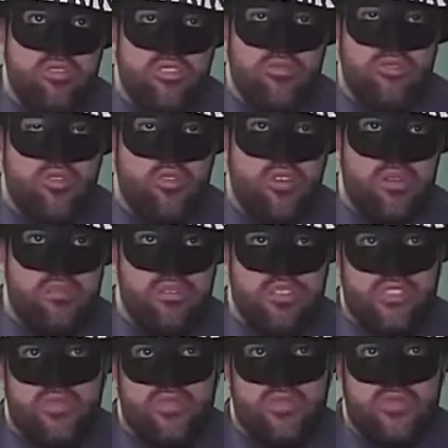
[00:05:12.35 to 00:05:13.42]
The phone number
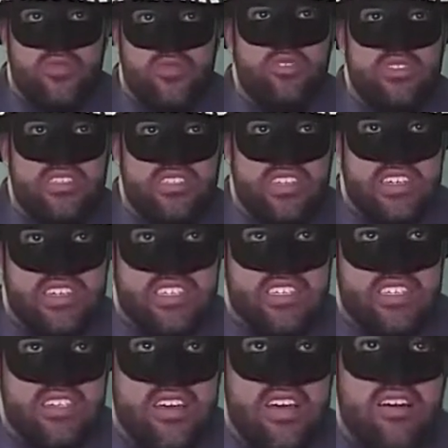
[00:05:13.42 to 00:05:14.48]
is
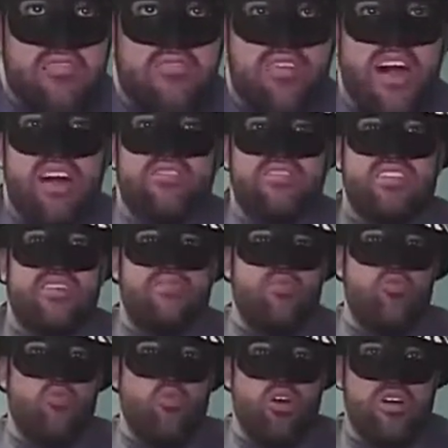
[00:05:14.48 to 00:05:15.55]
516
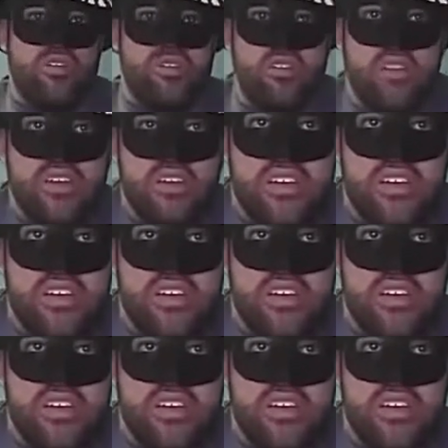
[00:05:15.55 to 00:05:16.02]
571